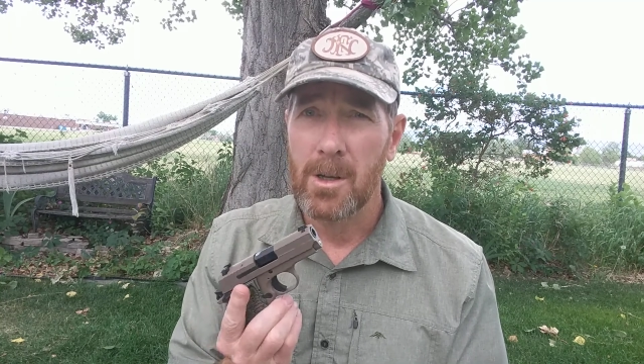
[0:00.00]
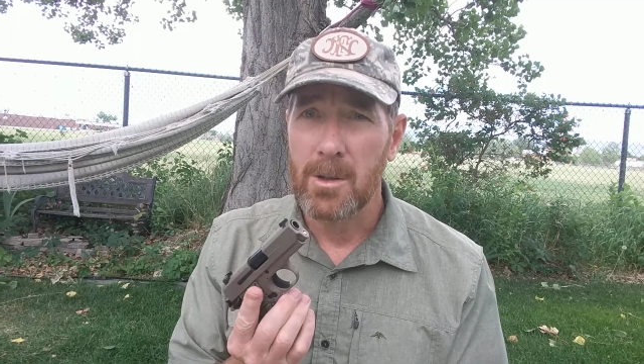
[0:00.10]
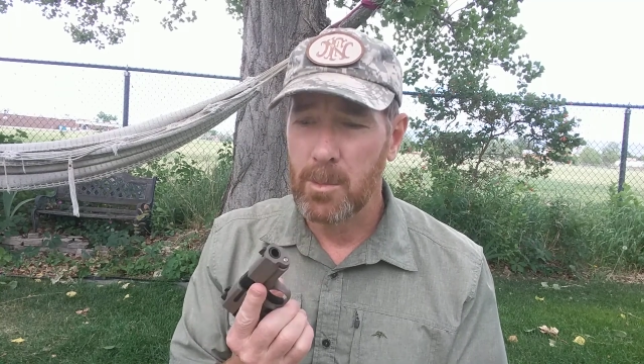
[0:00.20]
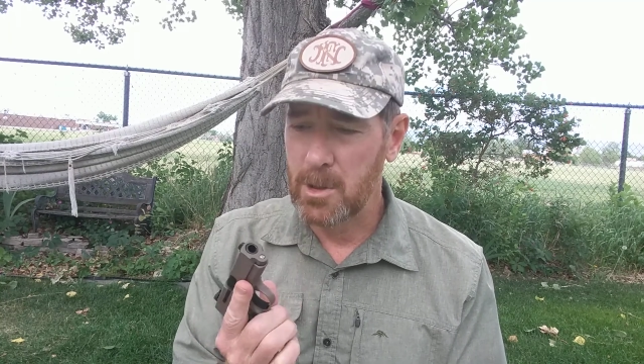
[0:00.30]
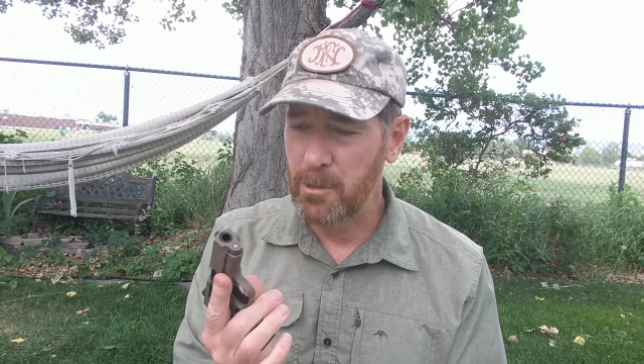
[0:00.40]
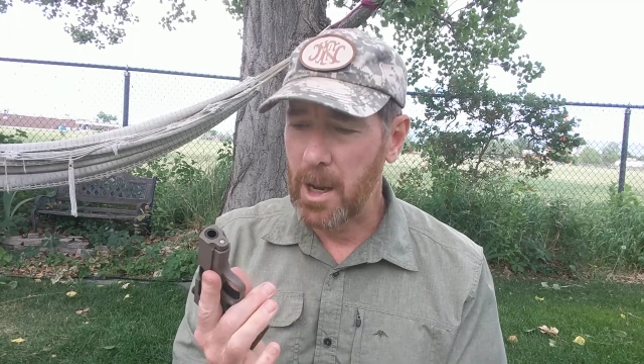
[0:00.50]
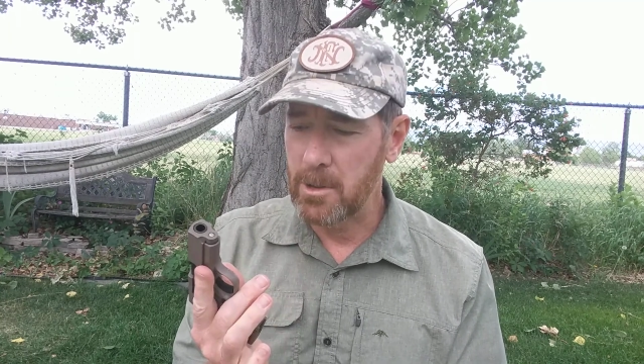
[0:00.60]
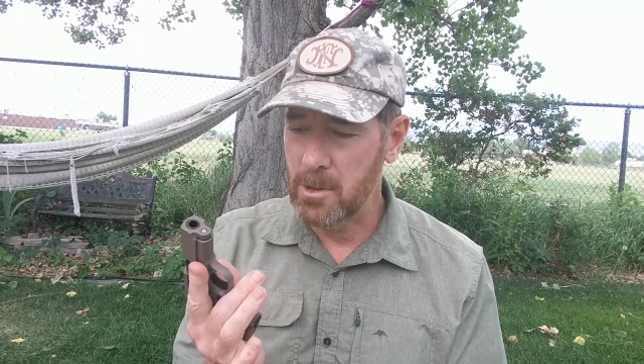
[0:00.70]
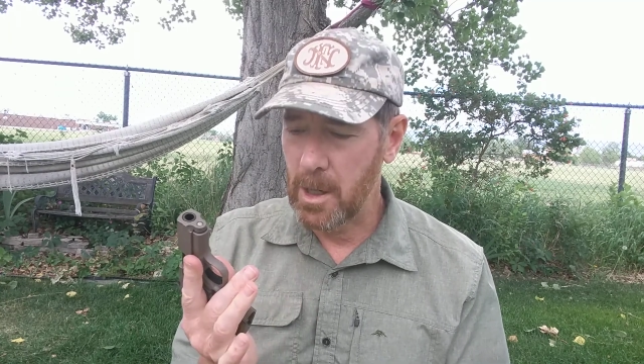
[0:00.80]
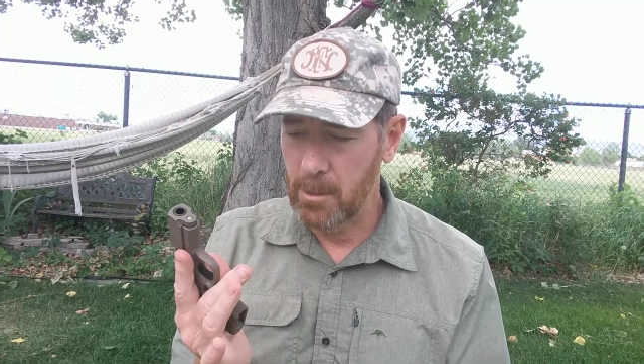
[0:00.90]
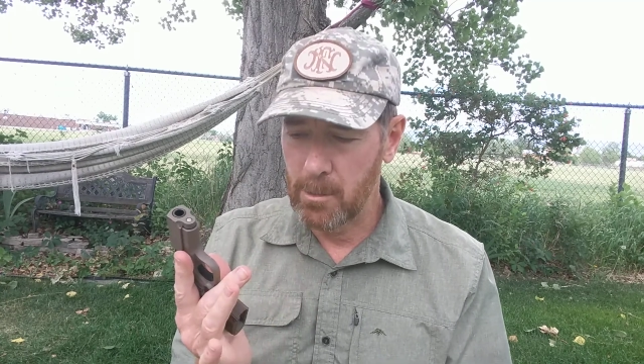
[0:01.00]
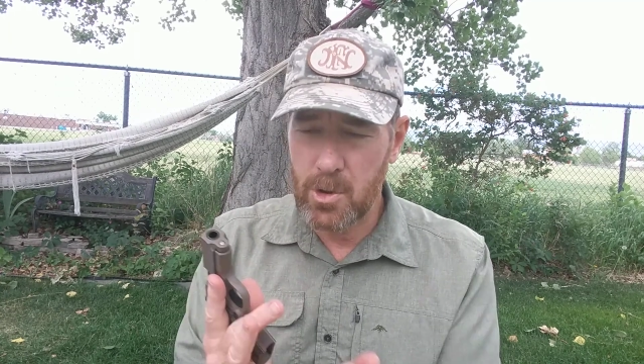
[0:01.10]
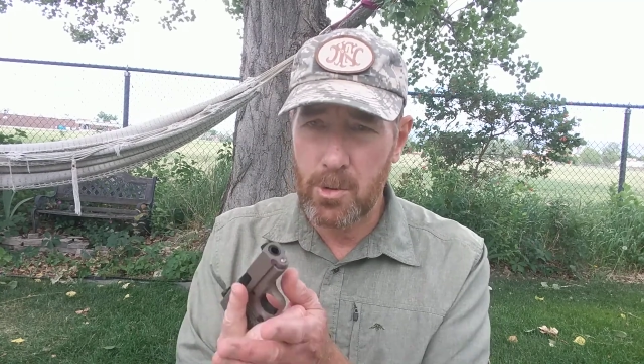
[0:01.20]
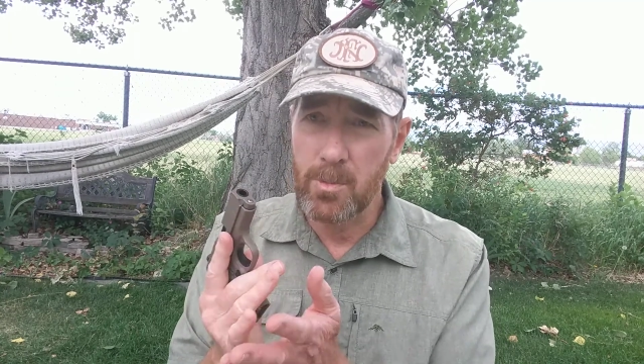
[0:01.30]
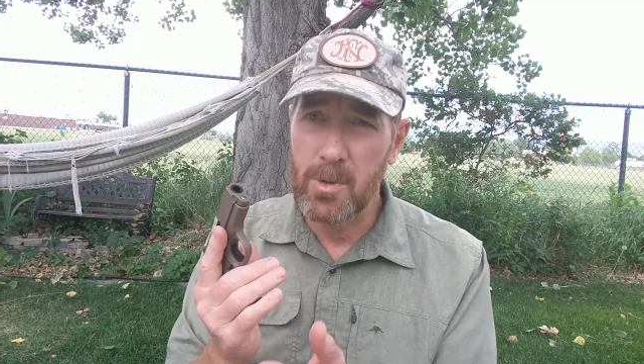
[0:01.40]
It's much faster. I can
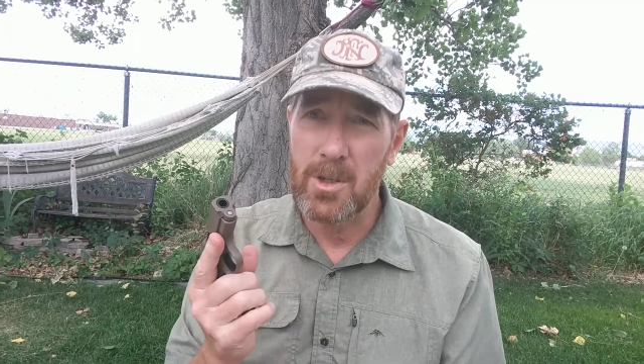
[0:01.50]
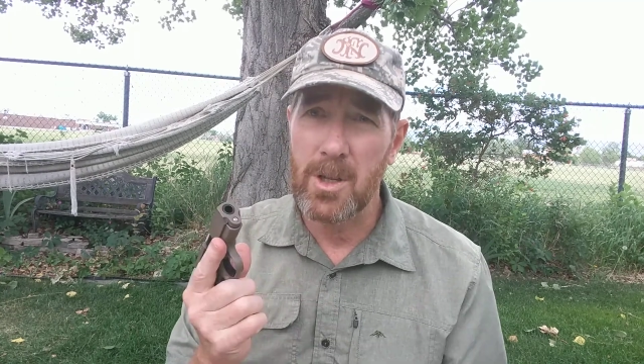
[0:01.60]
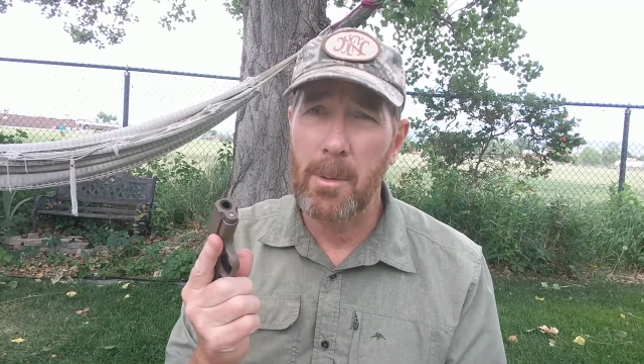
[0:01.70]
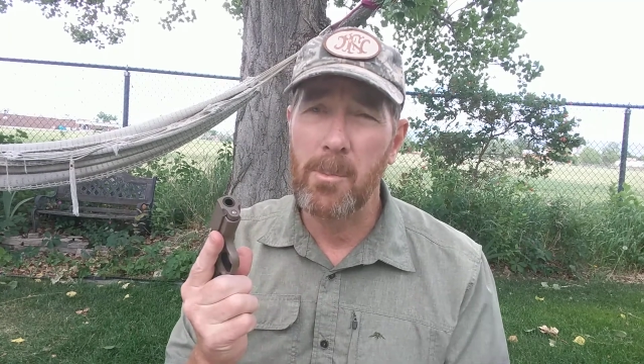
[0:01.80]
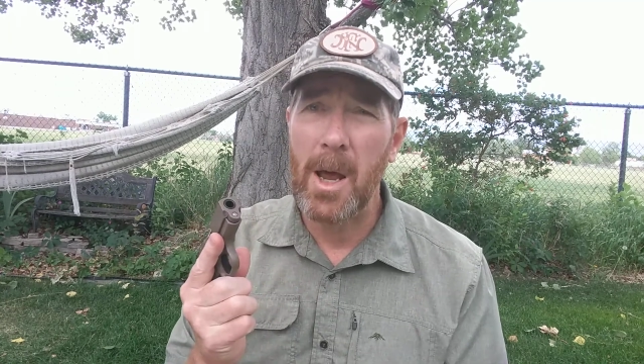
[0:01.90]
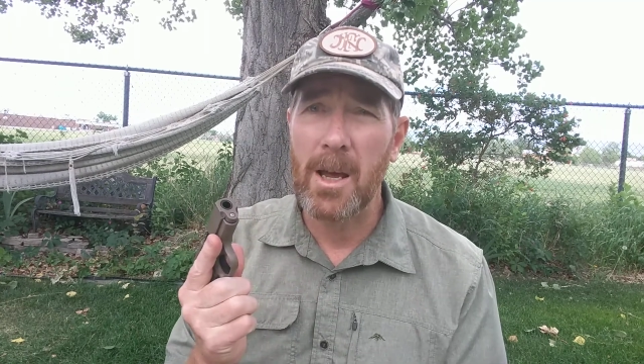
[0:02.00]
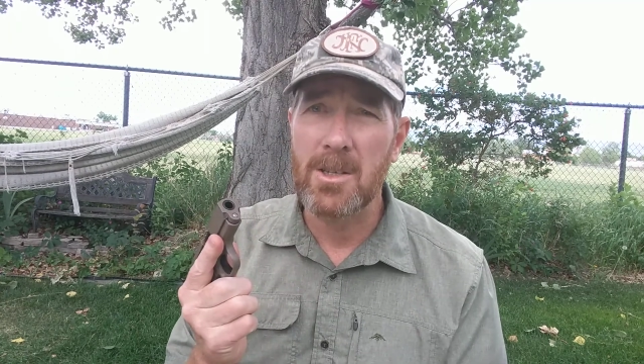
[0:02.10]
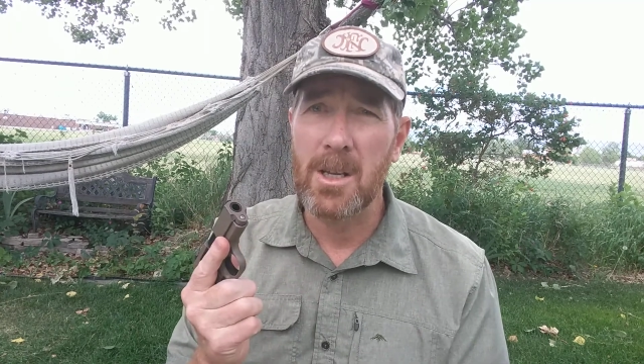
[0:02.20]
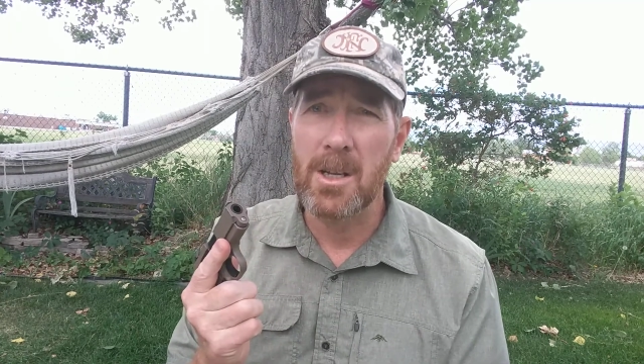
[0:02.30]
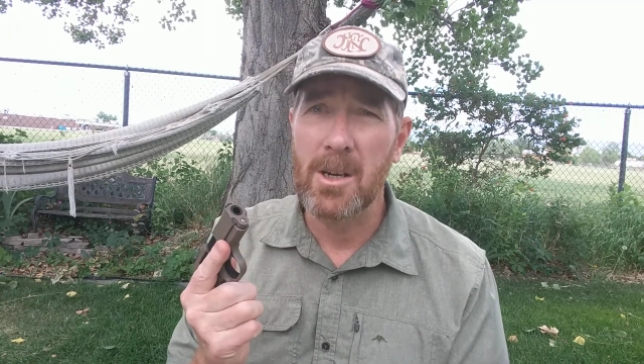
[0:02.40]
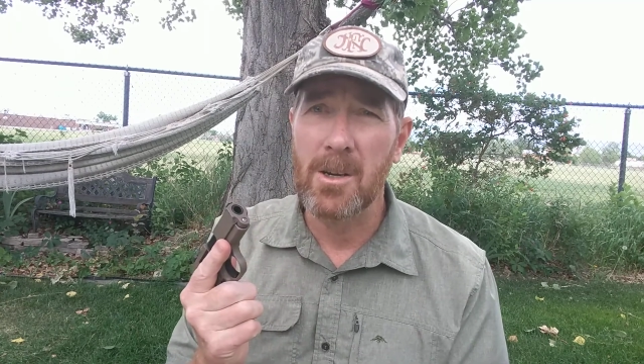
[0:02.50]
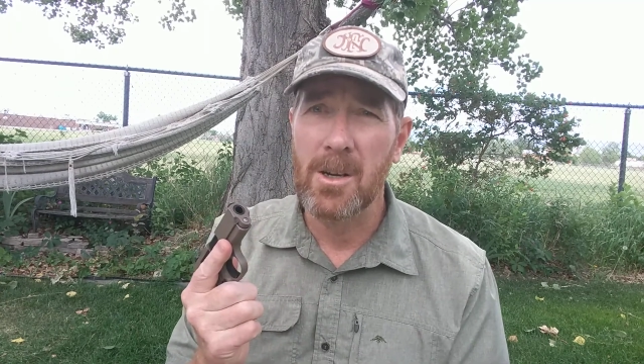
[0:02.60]
slap a magazine